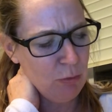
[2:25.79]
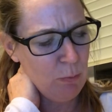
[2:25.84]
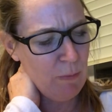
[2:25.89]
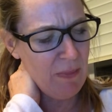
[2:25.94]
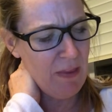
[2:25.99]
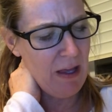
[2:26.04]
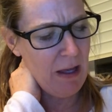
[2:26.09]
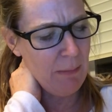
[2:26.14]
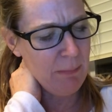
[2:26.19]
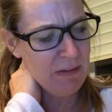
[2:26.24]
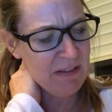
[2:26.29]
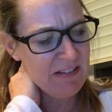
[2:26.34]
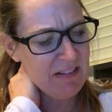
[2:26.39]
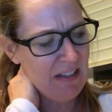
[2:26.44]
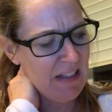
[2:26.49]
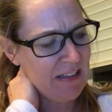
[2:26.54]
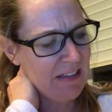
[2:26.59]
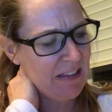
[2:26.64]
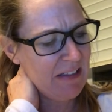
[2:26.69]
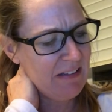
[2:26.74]
with Albert
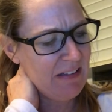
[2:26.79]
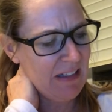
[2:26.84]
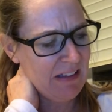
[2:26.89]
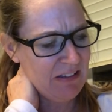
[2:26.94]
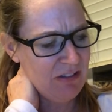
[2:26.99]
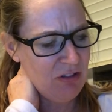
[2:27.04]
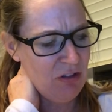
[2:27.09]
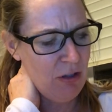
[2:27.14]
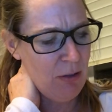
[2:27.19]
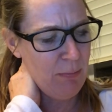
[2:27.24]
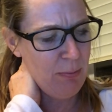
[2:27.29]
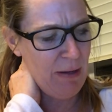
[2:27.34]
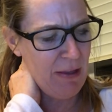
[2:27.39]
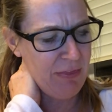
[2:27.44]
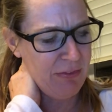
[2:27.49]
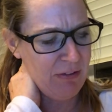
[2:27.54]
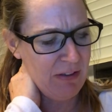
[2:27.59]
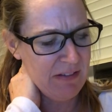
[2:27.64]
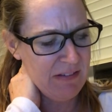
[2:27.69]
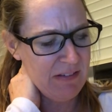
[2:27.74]
sliding in next to her
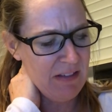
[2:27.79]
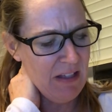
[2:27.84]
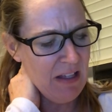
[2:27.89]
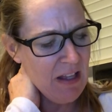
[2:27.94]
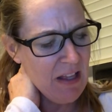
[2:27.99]
breathless.